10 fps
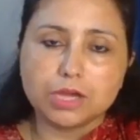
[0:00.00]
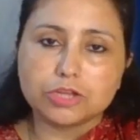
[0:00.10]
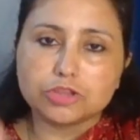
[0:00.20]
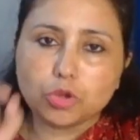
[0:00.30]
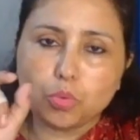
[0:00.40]

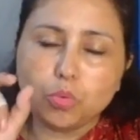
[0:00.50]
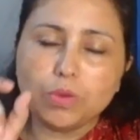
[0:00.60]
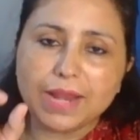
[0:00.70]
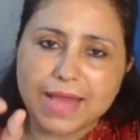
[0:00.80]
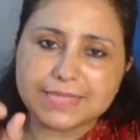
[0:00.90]
The
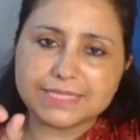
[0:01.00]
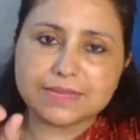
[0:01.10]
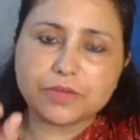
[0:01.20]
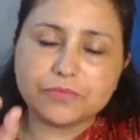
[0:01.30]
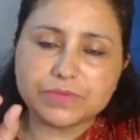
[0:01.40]
Google ads
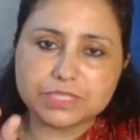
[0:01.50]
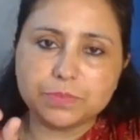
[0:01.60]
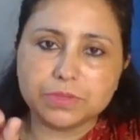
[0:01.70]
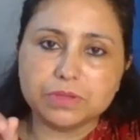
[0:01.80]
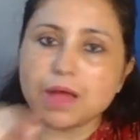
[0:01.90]
that are
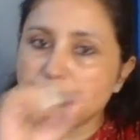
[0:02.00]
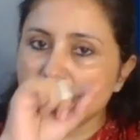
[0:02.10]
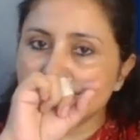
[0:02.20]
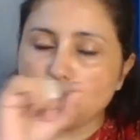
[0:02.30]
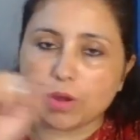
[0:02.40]
visible
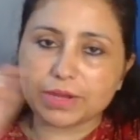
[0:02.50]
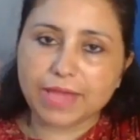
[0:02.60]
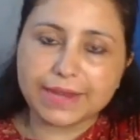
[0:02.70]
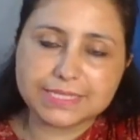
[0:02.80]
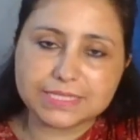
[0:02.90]
above the
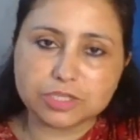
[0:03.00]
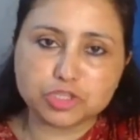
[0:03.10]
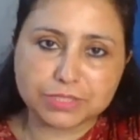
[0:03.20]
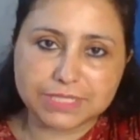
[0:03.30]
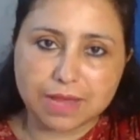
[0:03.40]
organic
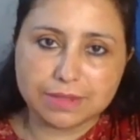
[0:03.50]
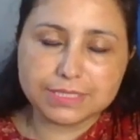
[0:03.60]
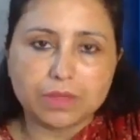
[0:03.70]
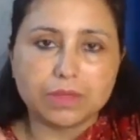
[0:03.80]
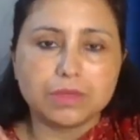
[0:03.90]
search results